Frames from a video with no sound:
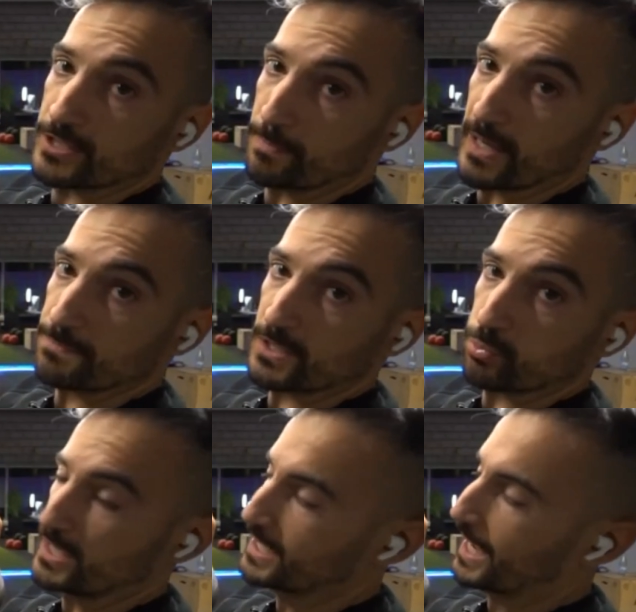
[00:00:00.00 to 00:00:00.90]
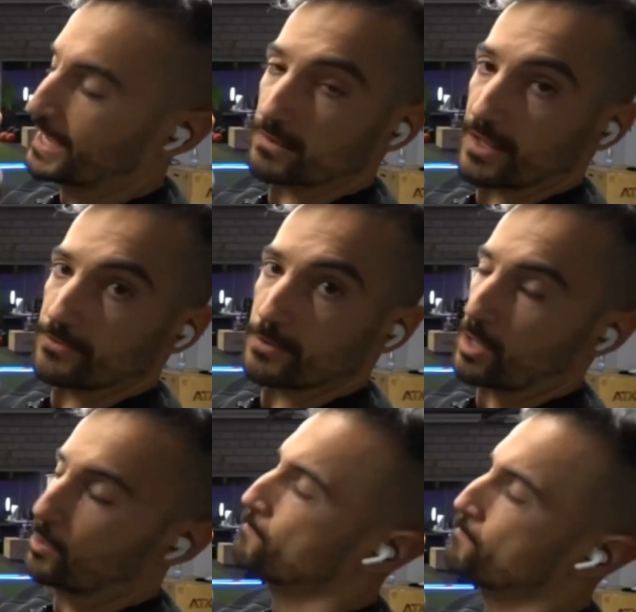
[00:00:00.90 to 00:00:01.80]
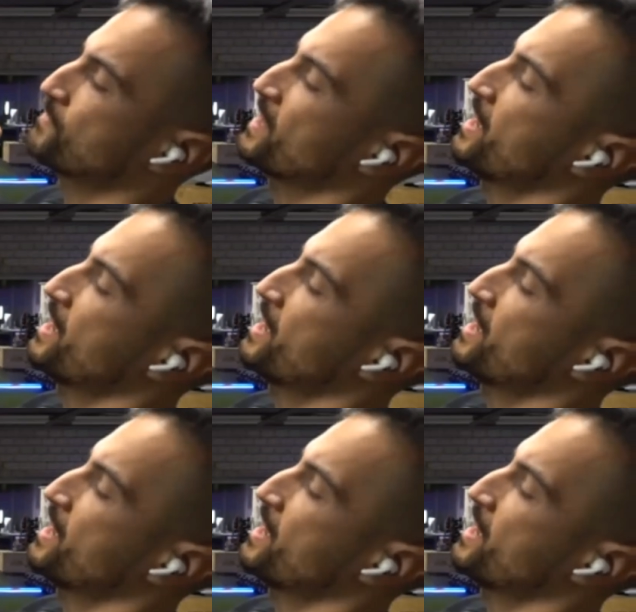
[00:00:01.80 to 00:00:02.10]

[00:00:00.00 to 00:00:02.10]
The space between the handle and the bell,